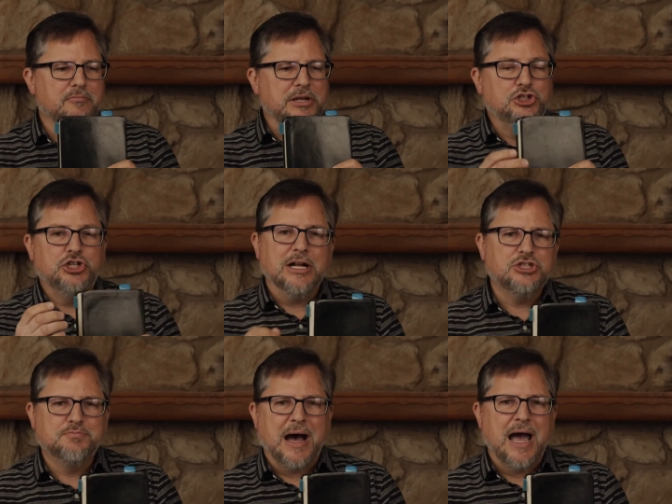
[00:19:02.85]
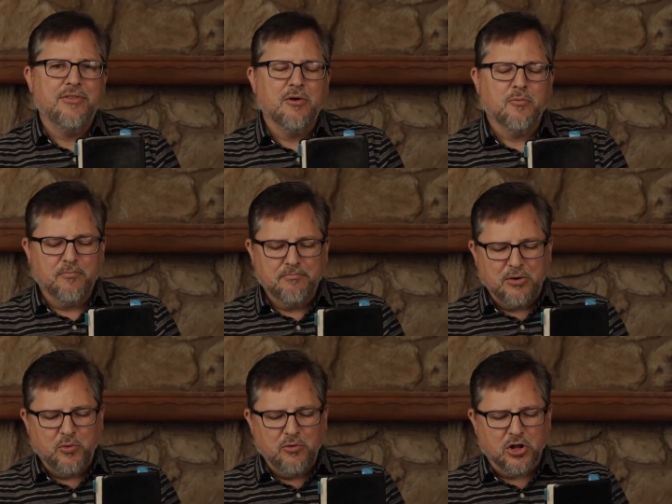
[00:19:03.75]
be judged by, that,
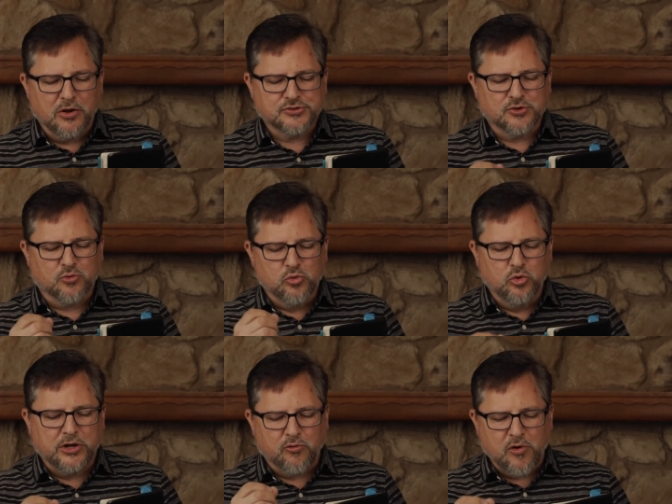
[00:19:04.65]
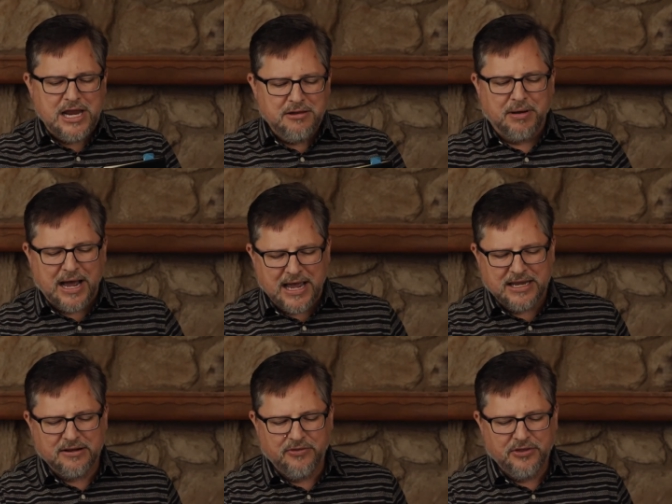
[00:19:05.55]
but we will also rule and reign
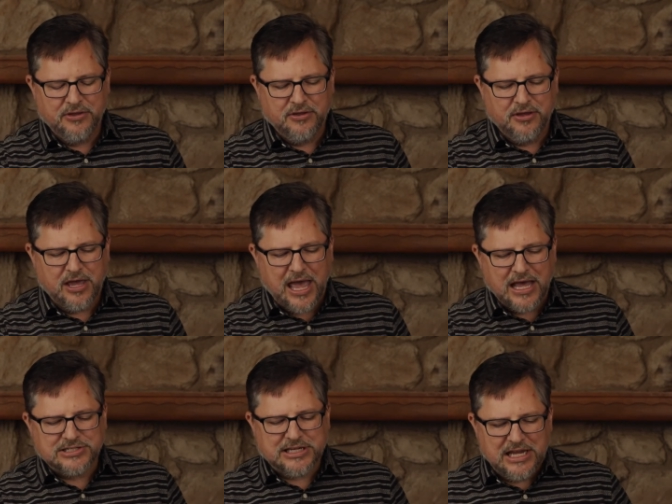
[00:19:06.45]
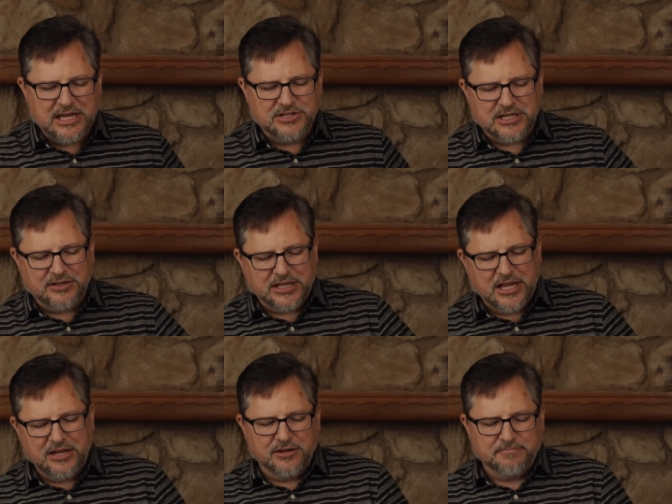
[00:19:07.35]
by as kings in the
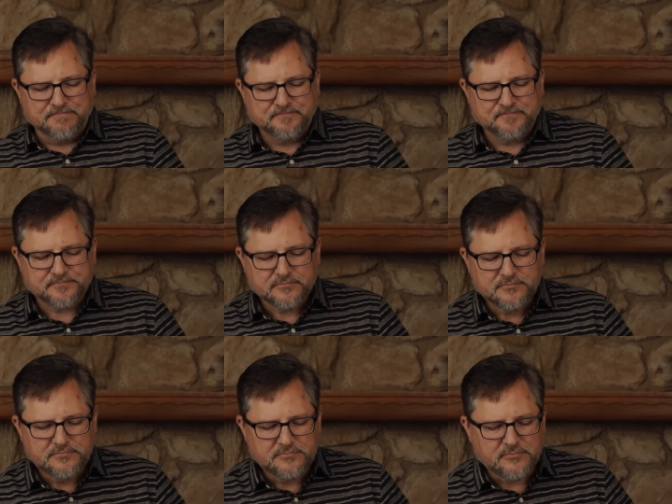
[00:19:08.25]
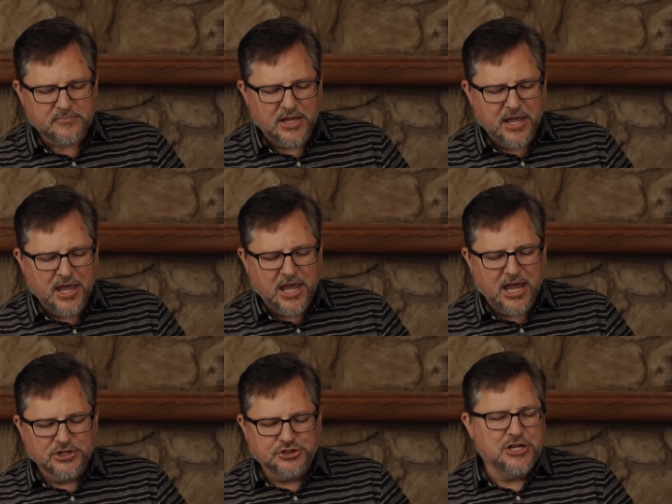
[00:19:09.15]
kingdom.
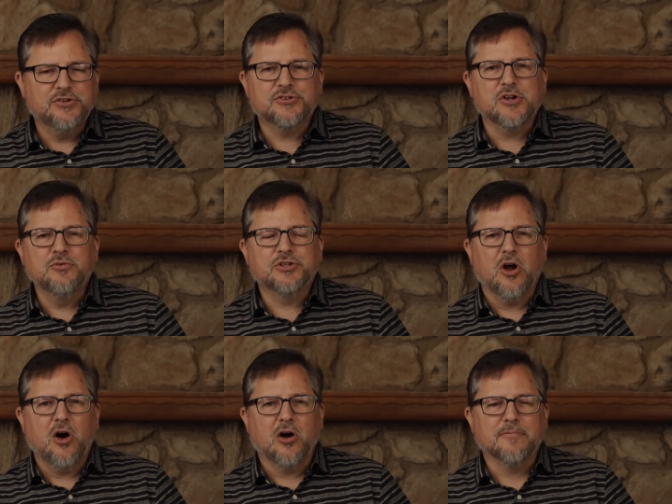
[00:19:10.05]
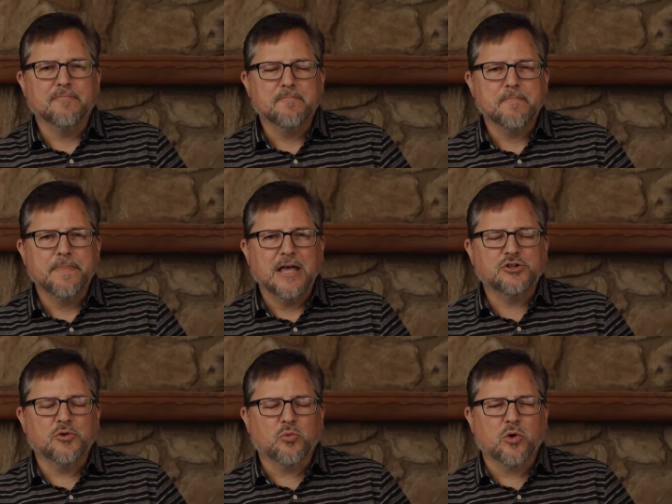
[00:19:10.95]
Jesus owns it all.
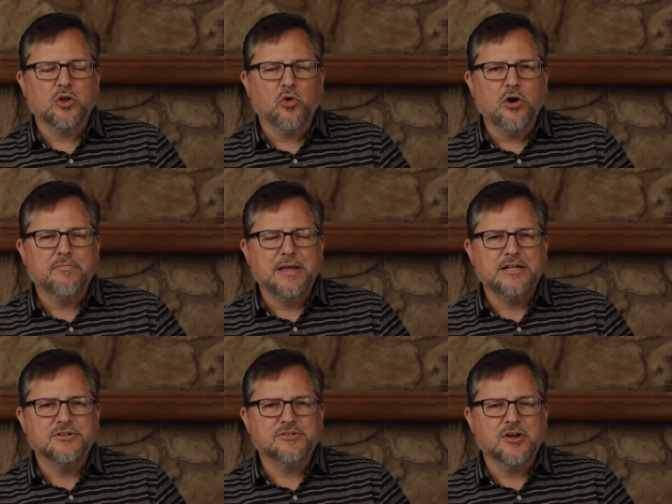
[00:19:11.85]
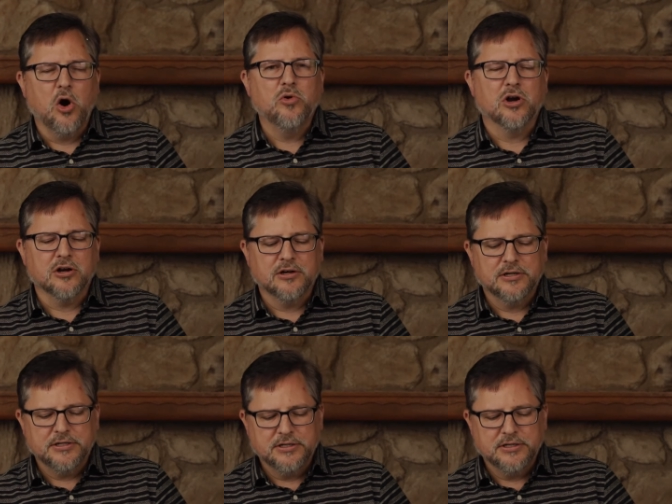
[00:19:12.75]
That's what the word Lord means owner.